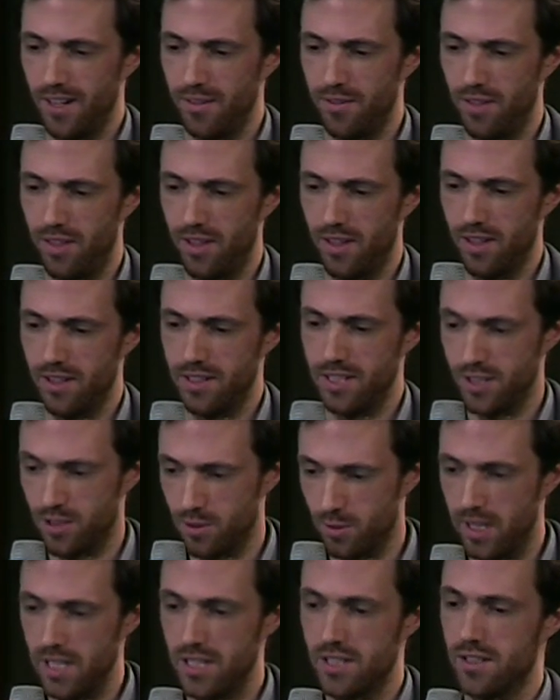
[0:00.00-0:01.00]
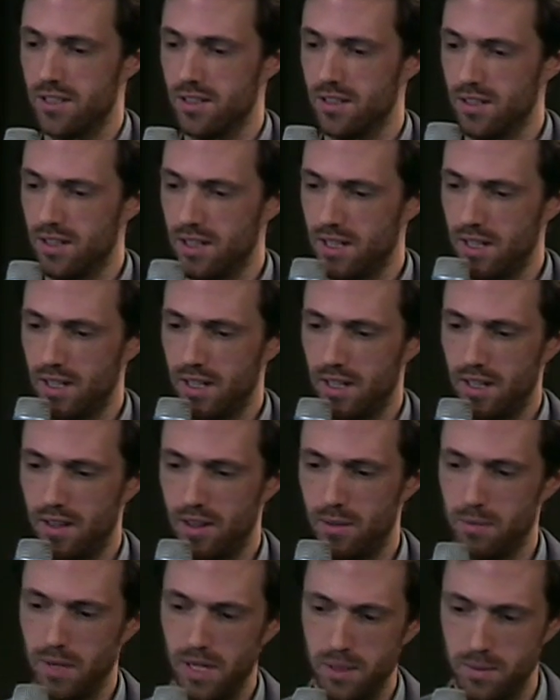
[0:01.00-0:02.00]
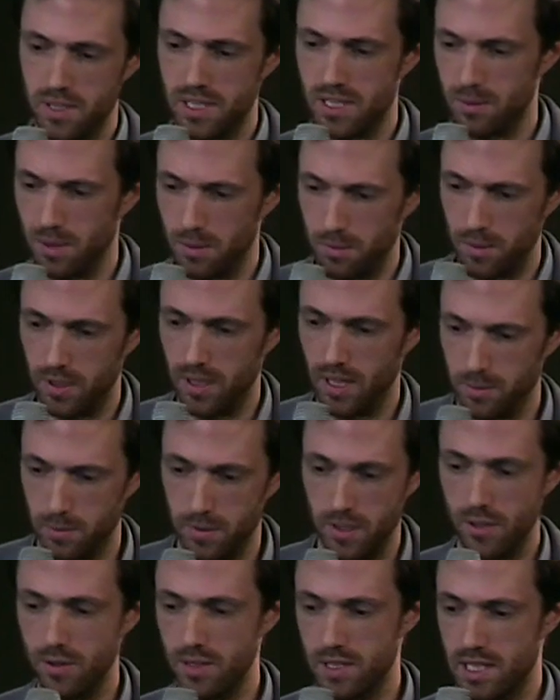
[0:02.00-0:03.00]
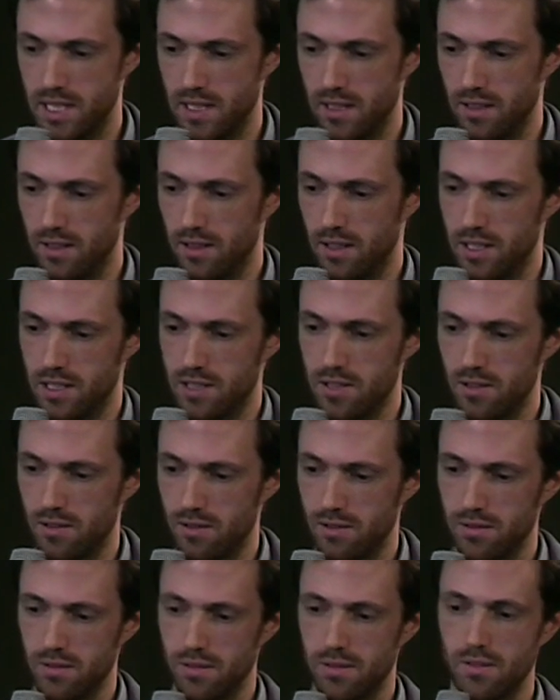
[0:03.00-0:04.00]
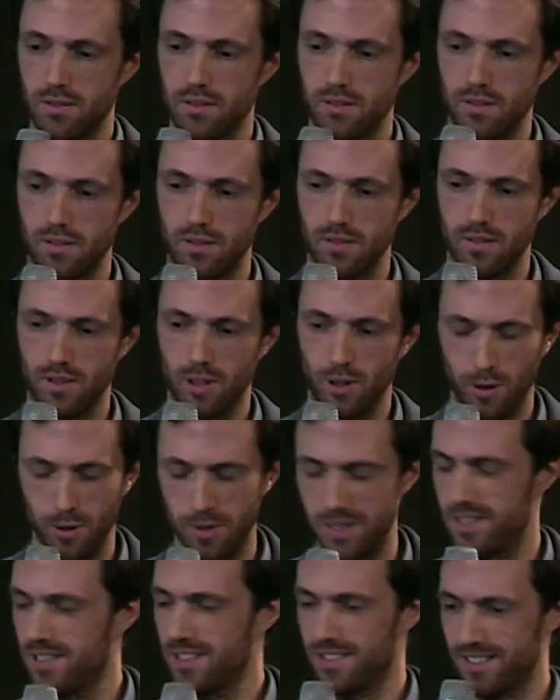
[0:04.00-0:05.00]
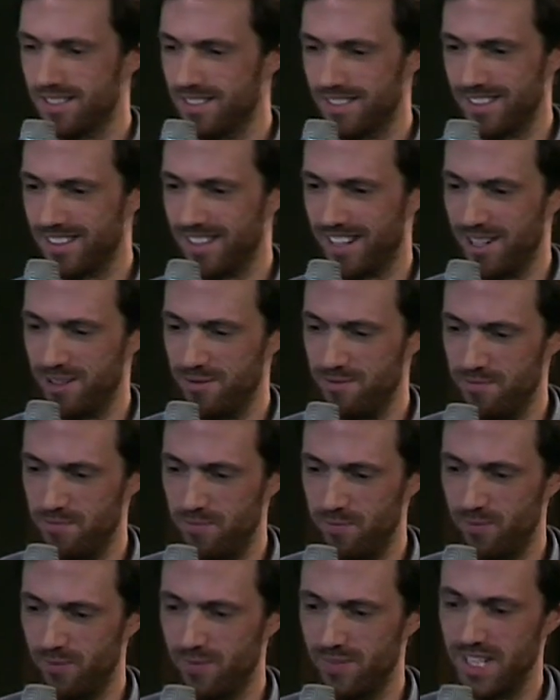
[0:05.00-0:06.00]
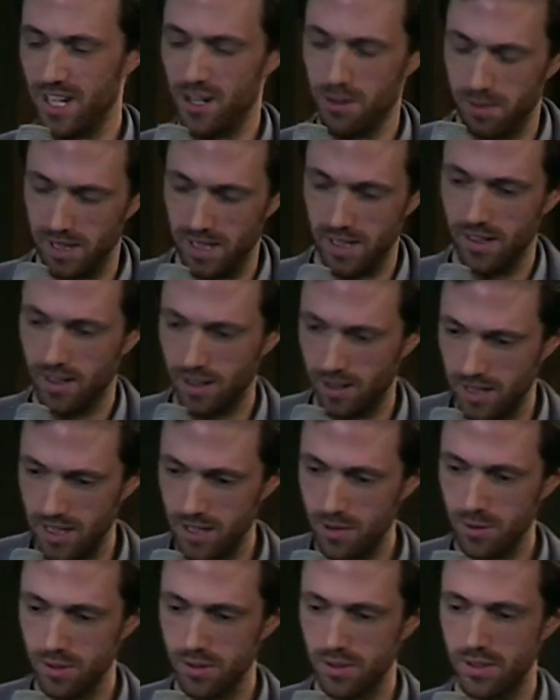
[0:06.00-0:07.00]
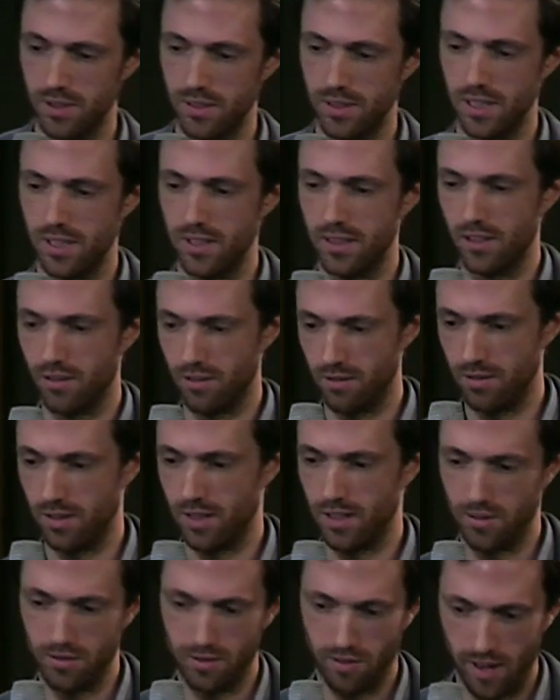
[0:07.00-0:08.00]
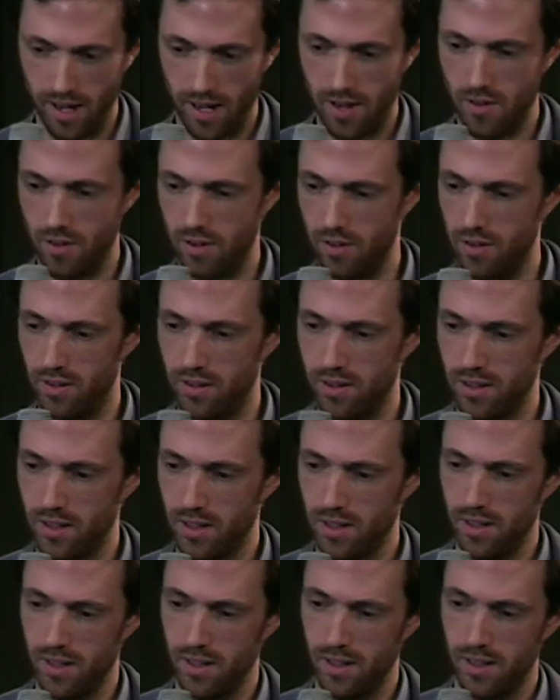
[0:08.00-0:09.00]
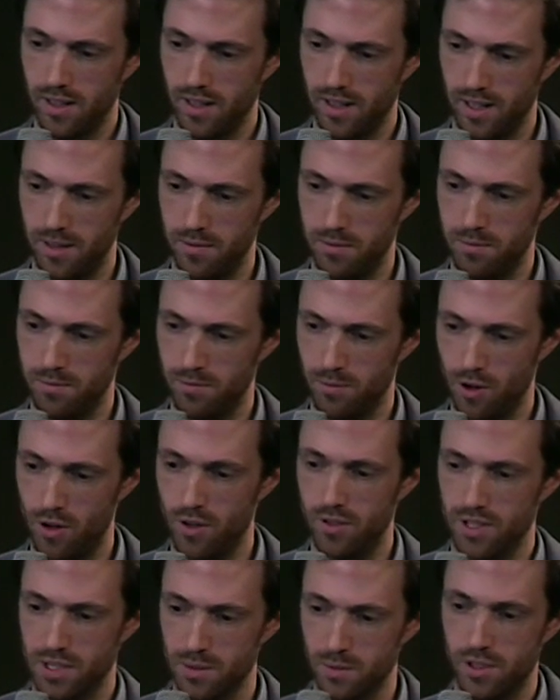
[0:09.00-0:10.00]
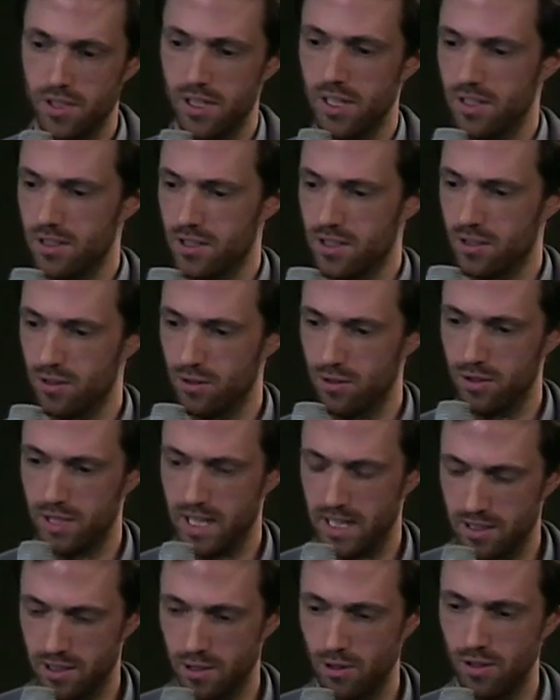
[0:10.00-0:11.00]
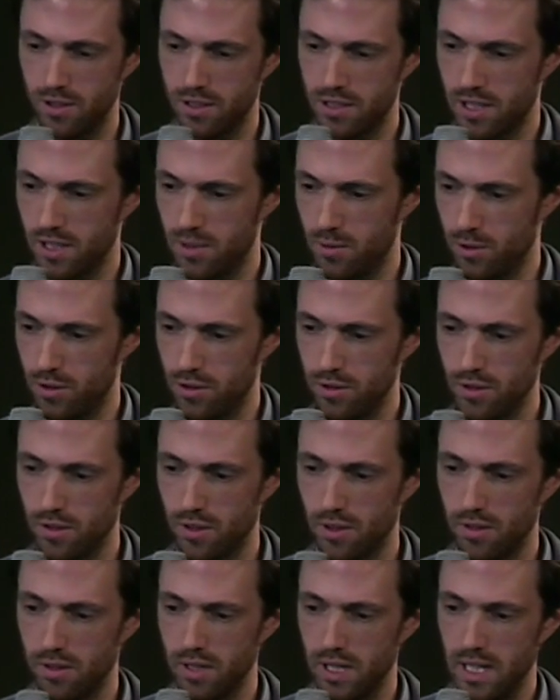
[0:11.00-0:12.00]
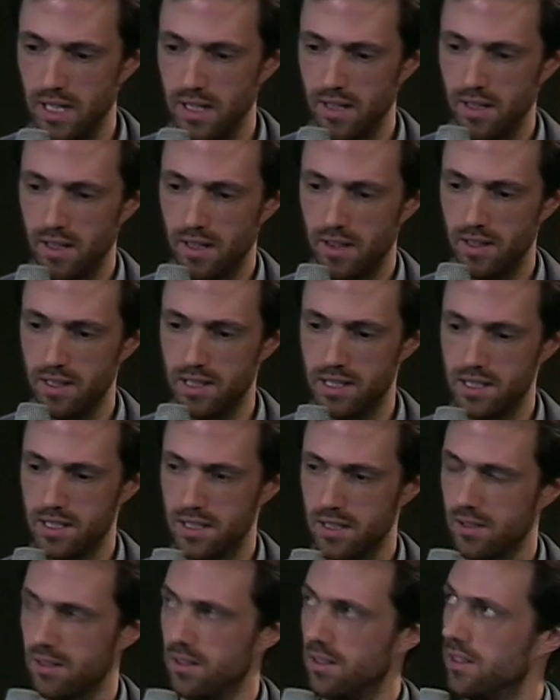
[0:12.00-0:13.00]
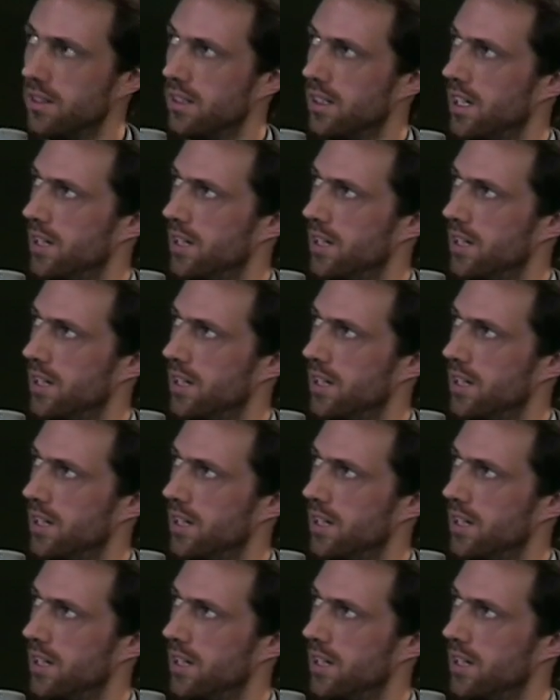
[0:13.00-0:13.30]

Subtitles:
the situation, there might be some ambiguity that it's not, although it's terribly unequal and unfair and wrong that someone should take so long to earn €1. There's still